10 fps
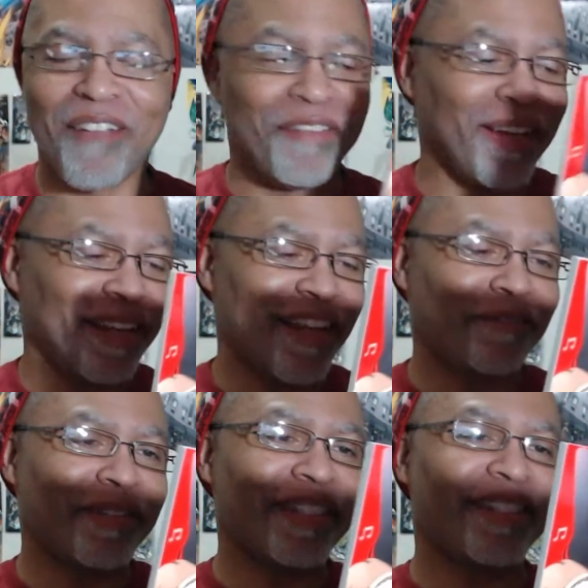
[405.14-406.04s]
I fell in
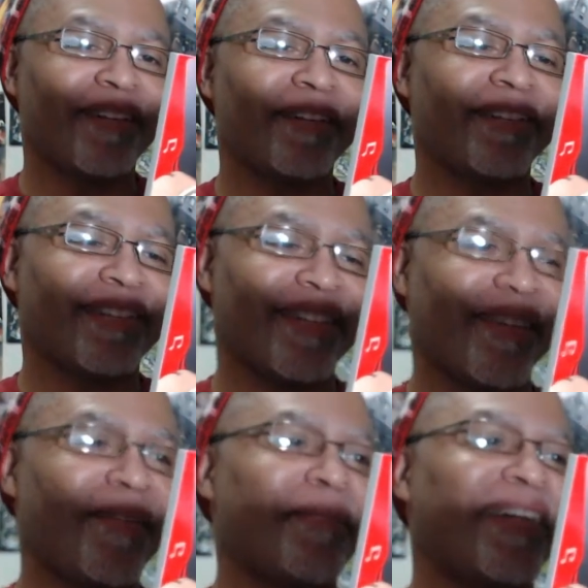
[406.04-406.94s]
love with these girls.
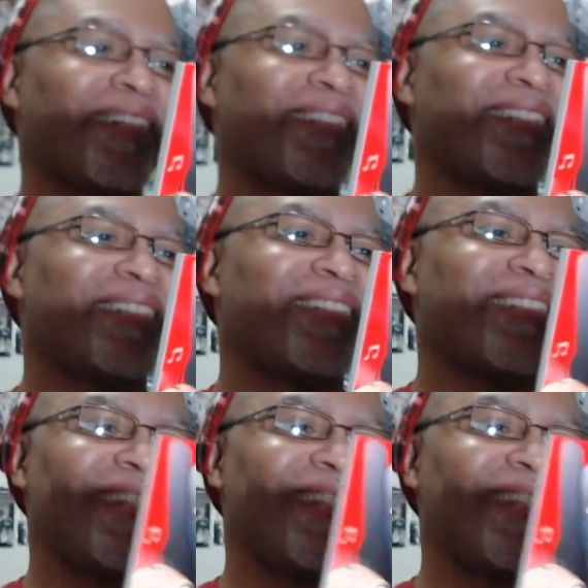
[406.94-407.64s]
Oh my goodness.